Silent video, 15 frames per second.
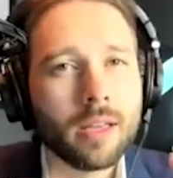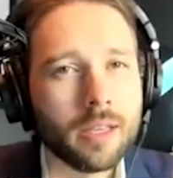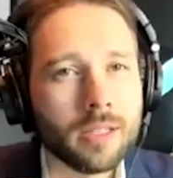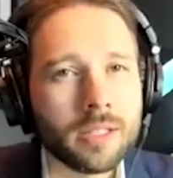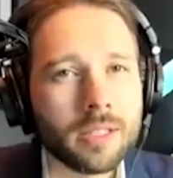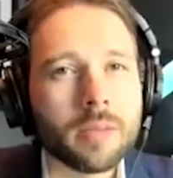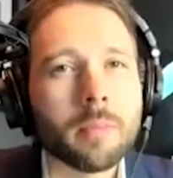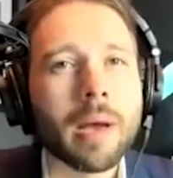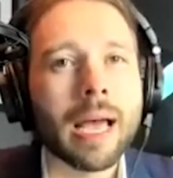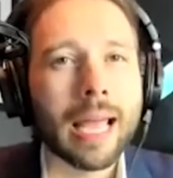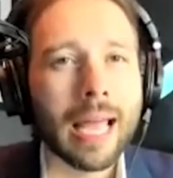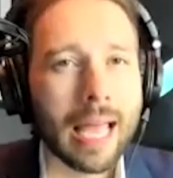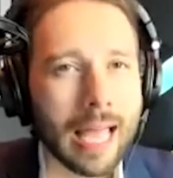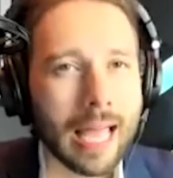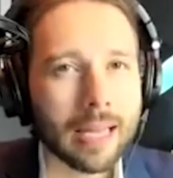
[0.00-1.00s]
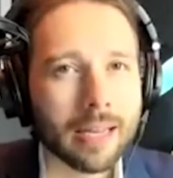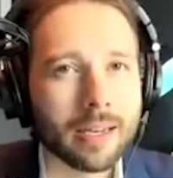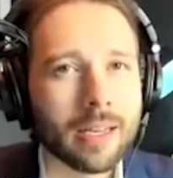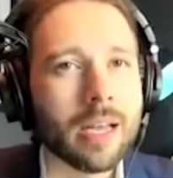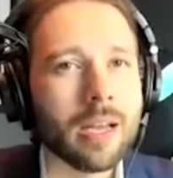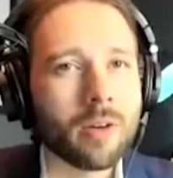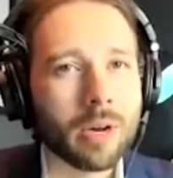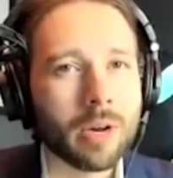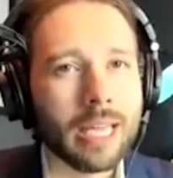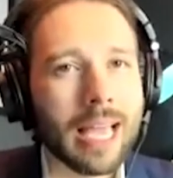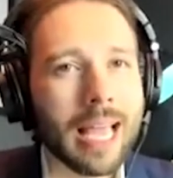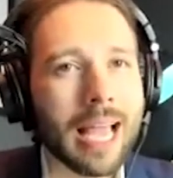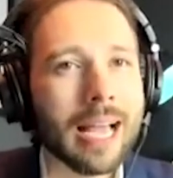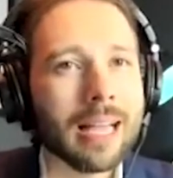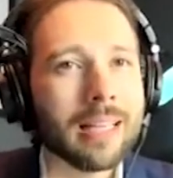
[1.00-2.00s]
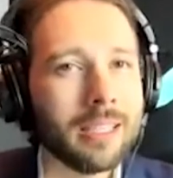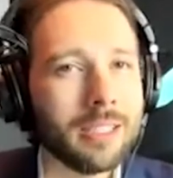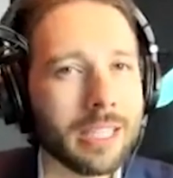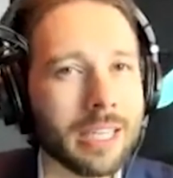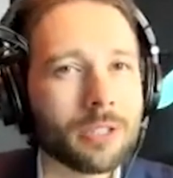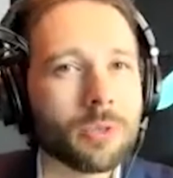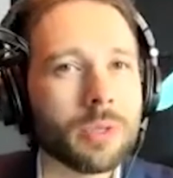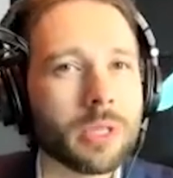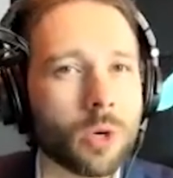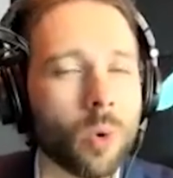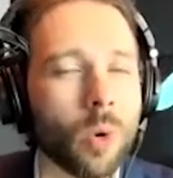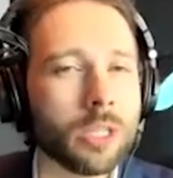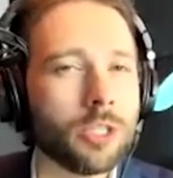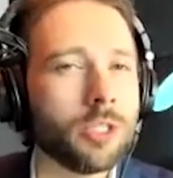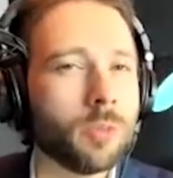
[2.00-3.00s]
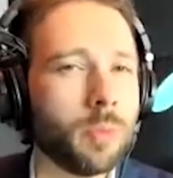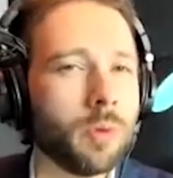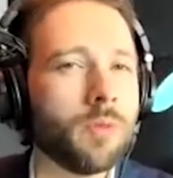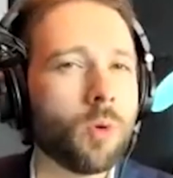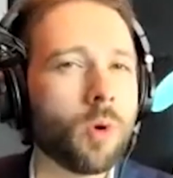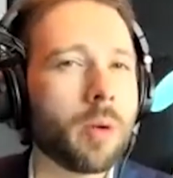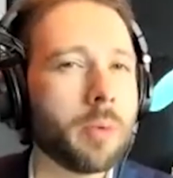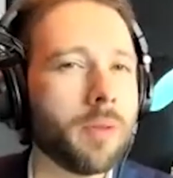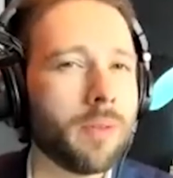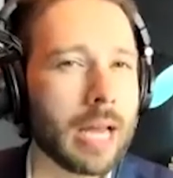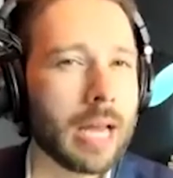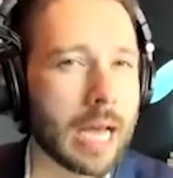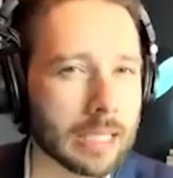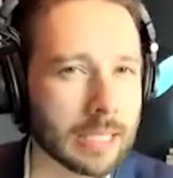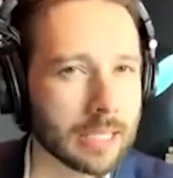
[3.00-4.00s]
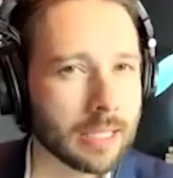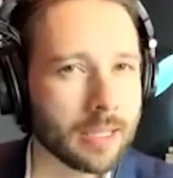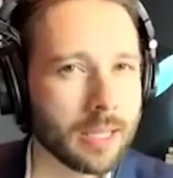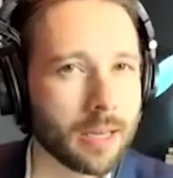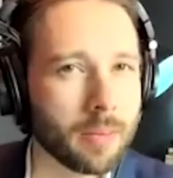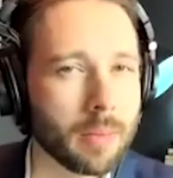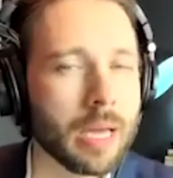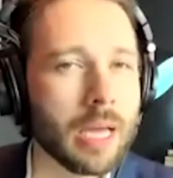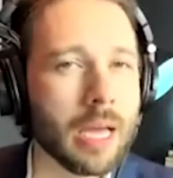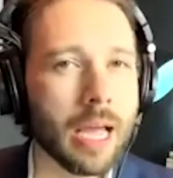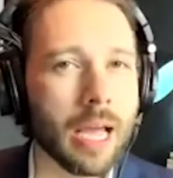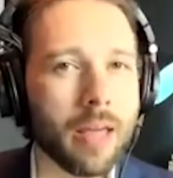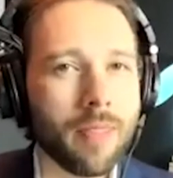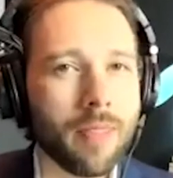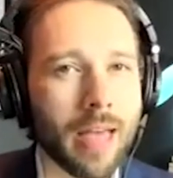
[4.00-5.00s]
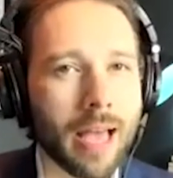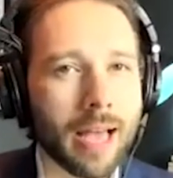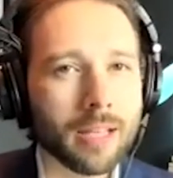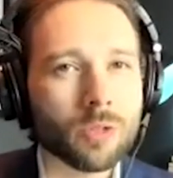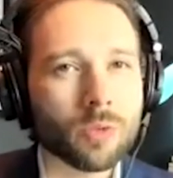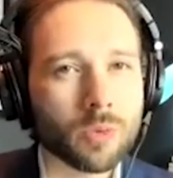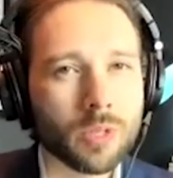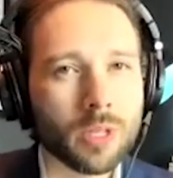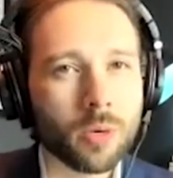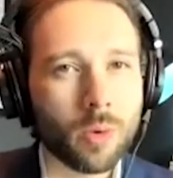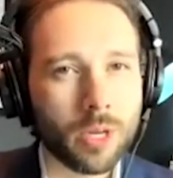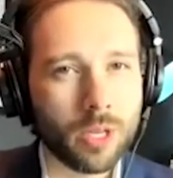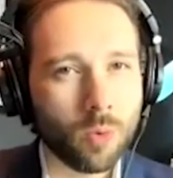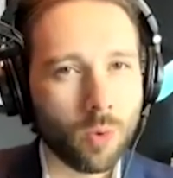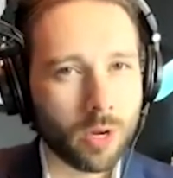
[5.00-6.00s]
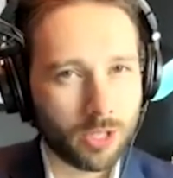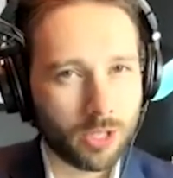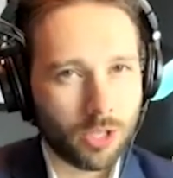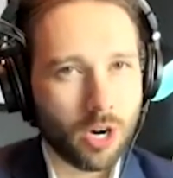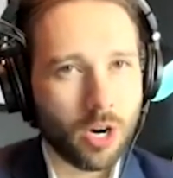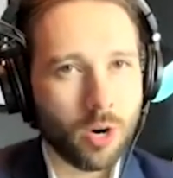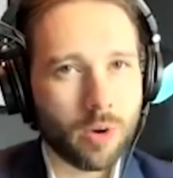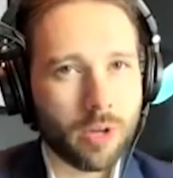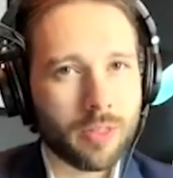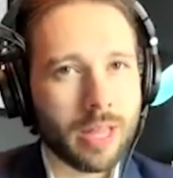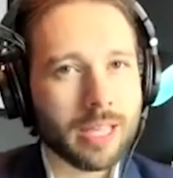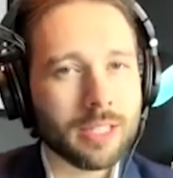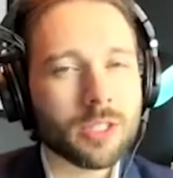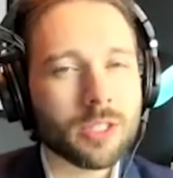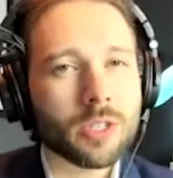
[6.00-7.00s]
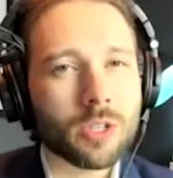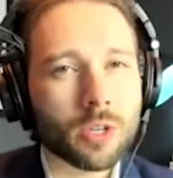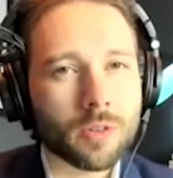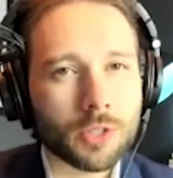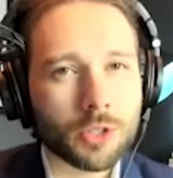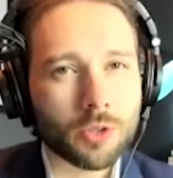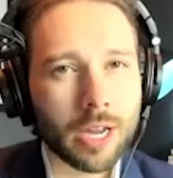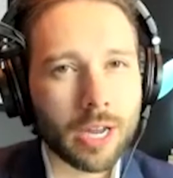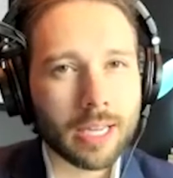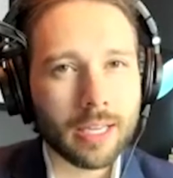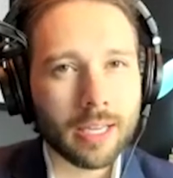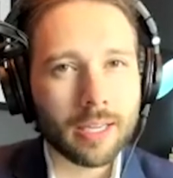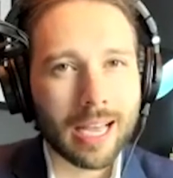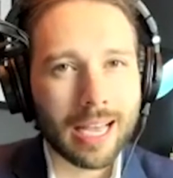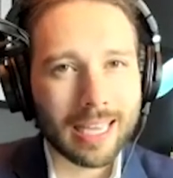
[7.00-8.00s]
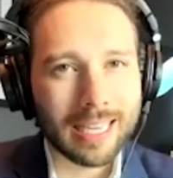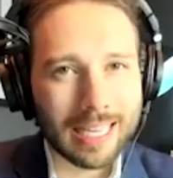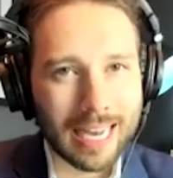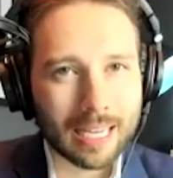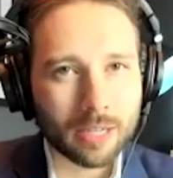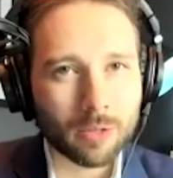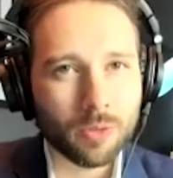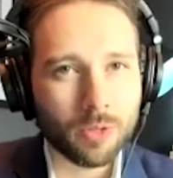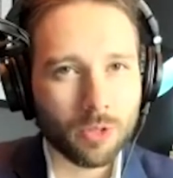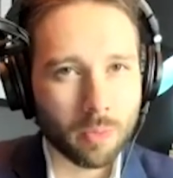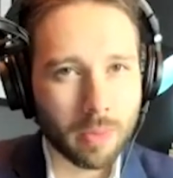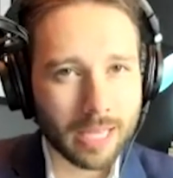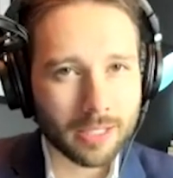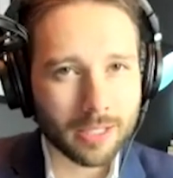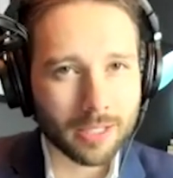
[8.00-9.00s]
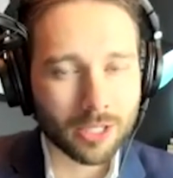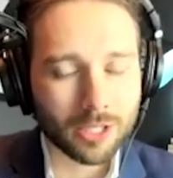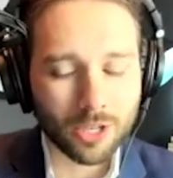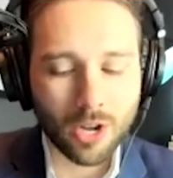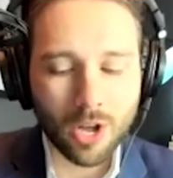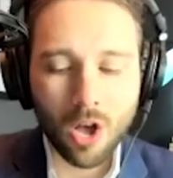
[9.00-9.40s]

He's in my head, right? He's answering the questions before I'm even asking them. And that's really what you want to start with. That's the nerve striking, I connect with you message.